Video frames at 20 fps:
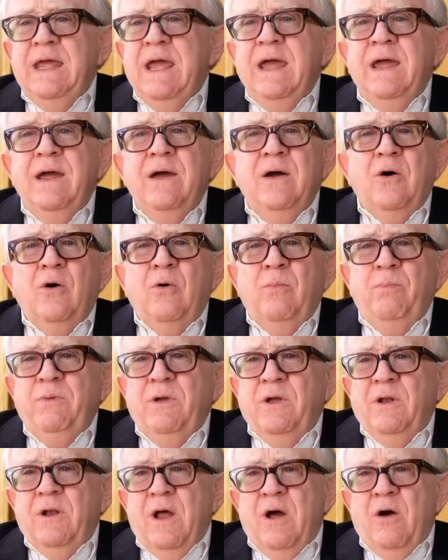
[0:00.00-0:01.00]
help,
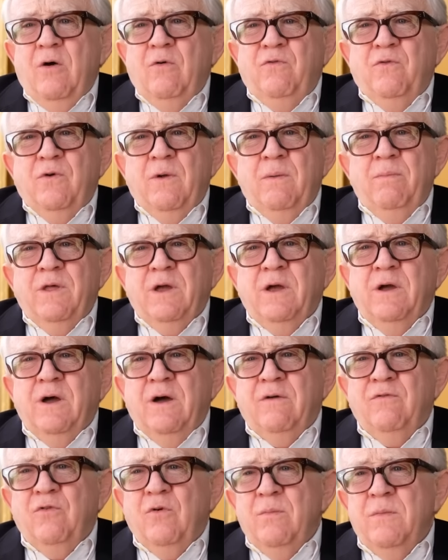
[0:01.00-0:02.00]
you know, from the
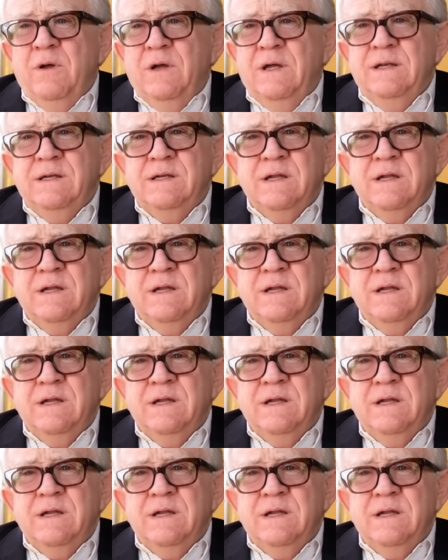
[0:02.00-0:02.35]
government.